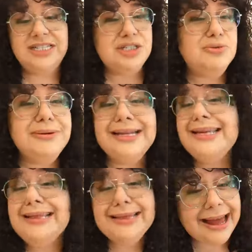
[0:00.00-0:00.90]
just
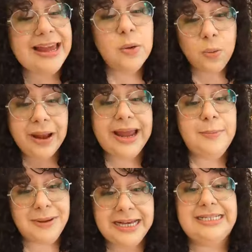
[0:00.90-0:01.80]
really
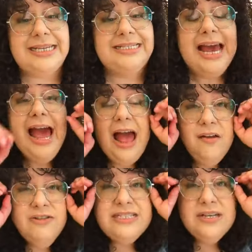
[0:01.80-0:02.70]
lightweight pieces.
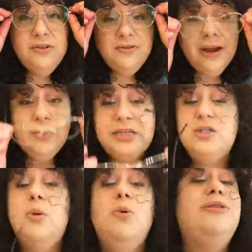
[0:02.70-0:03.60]
Every single frame
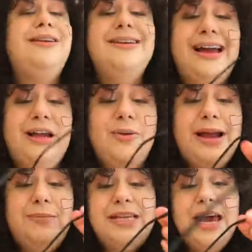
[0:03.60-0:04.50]
weighs no more than 9
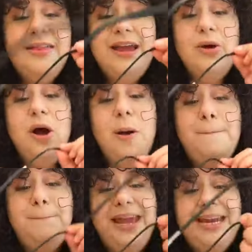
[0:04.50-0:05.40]
grams. They are
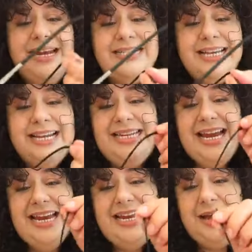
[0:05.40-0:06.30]
all beta
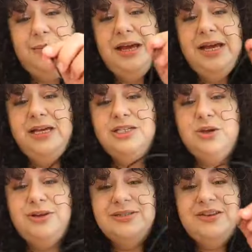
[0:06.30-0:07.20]
titanium.
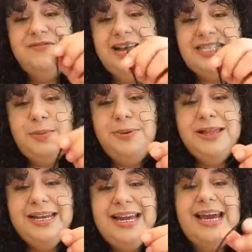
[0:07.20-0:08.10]
So there's a
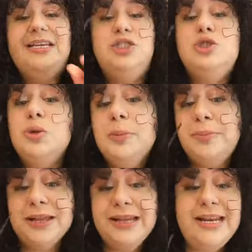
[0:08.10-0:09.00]
flexibility and a
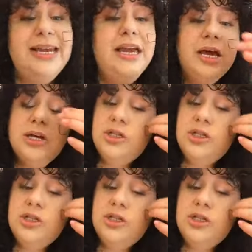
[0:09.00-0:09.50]
durability